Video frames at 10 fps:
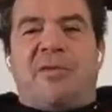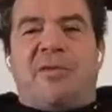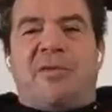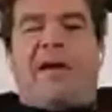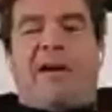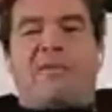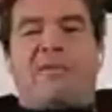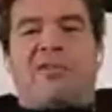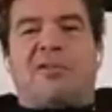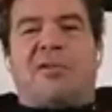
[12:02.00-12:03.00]
of my
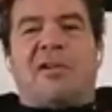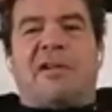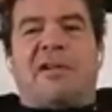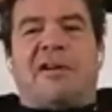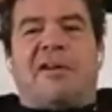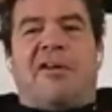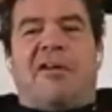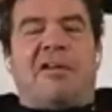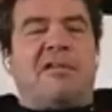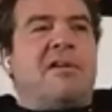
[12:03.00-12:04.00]
arms totally
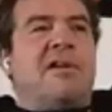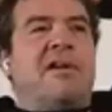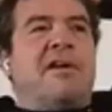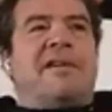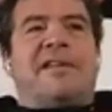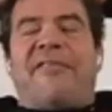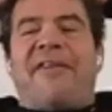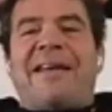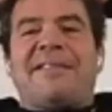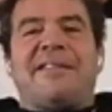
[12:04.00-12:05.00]
gone, the
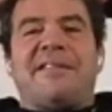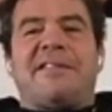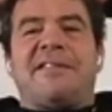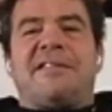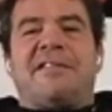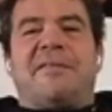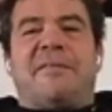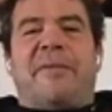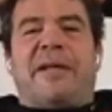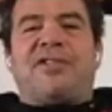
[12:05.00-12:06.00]
fastest
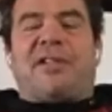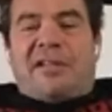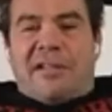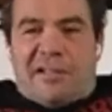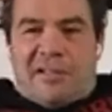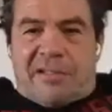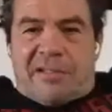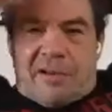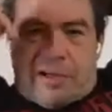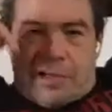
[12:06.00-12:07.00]
Mexican
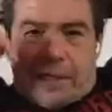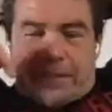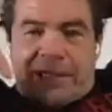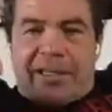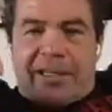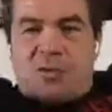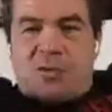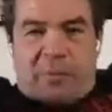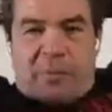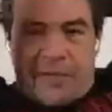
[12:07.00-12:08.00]
Catalina swim,
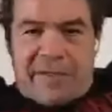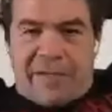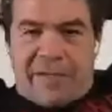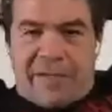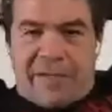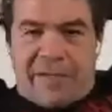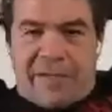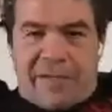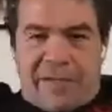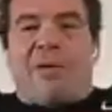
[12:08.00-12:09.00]
10
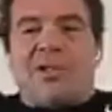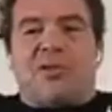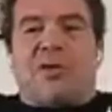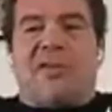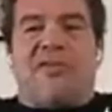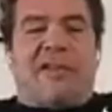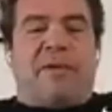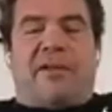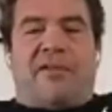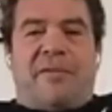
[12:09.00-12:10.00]
hours and 25
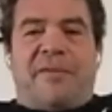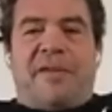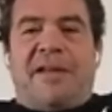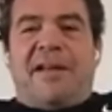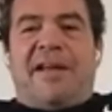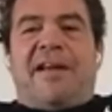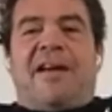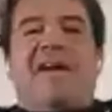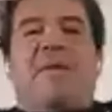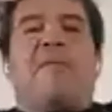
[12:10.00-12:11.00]
minutes.
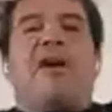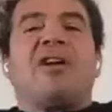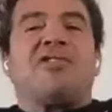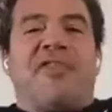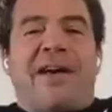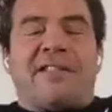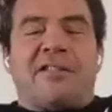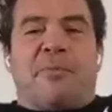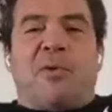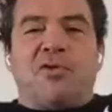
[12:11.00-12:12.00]
Much faster
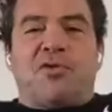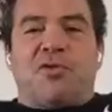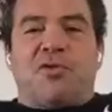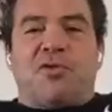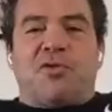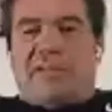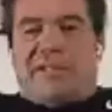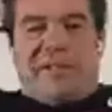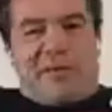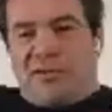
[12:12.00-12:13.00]
pool swimmers, you
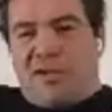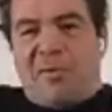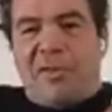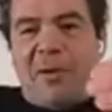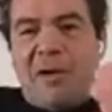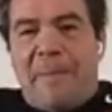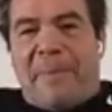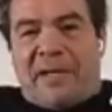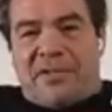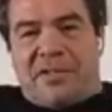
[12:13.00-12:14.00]
know, some of them
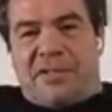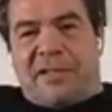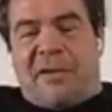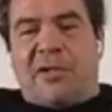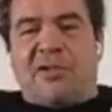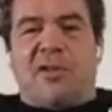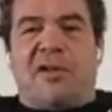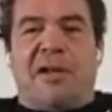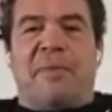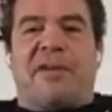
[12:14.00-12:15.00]
Olympics that went to the
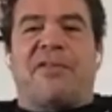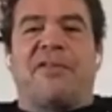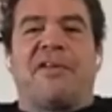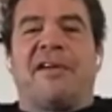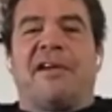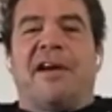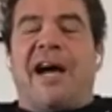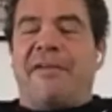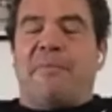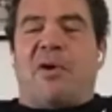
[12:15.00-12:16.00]
Olympics,
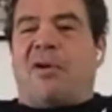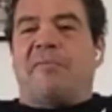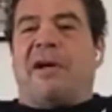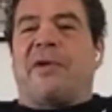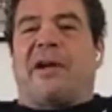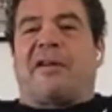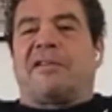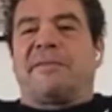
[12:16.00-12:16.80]
haven't broken my record.